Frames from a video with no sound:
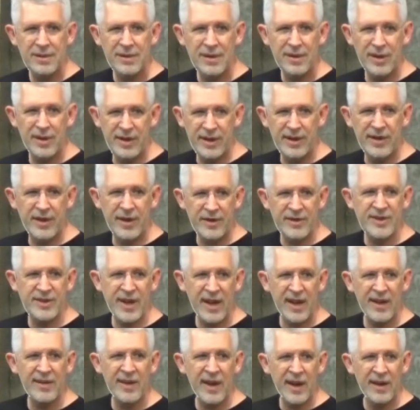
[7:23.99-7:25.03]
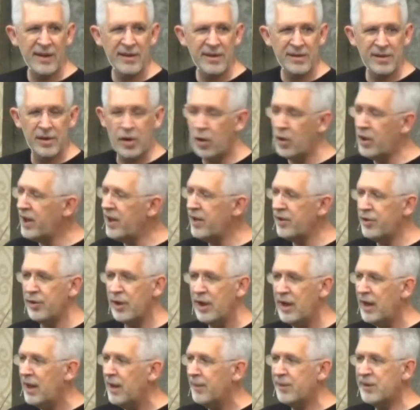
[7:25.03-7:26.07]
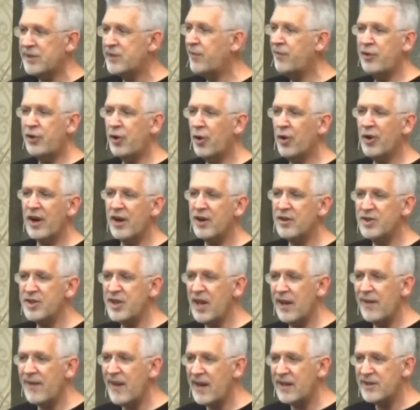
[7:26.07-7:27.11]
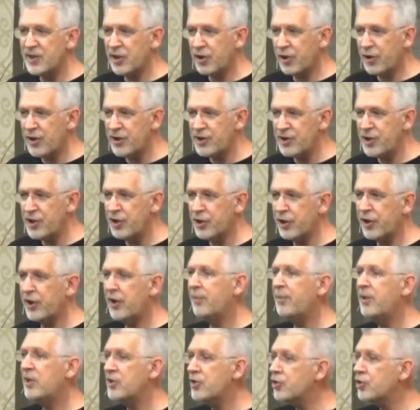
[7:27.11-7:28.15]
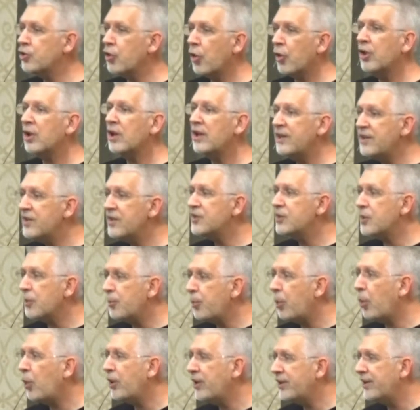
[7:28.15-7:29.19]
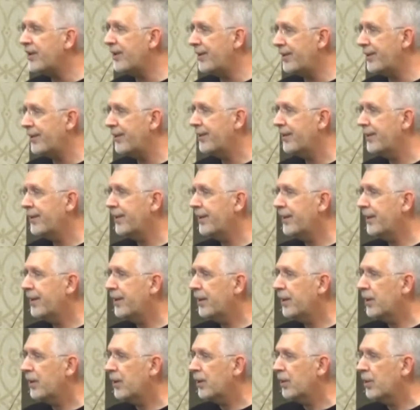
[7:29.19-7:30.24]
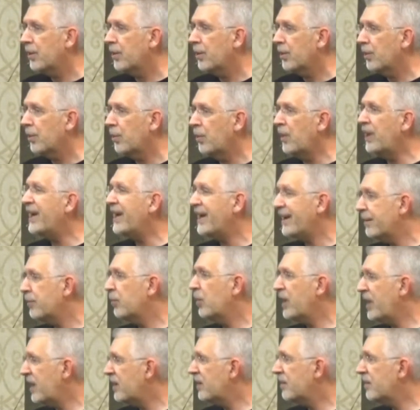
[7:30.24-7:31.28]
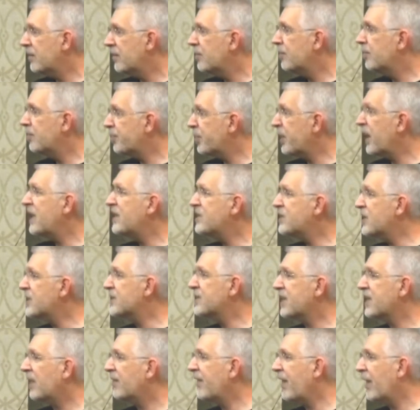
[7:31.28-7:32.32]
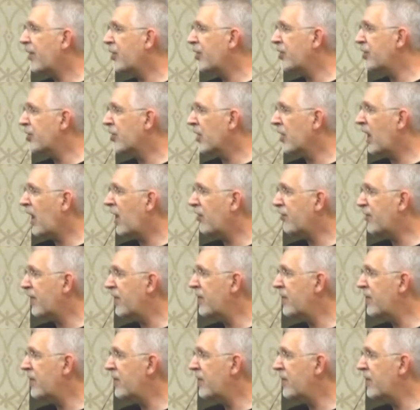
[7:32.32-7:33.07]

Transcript: You need to understand that going into it. Because if you don't understand that as a Christian, you're going to be sorely disappointed when it, when it plays itself out in your life.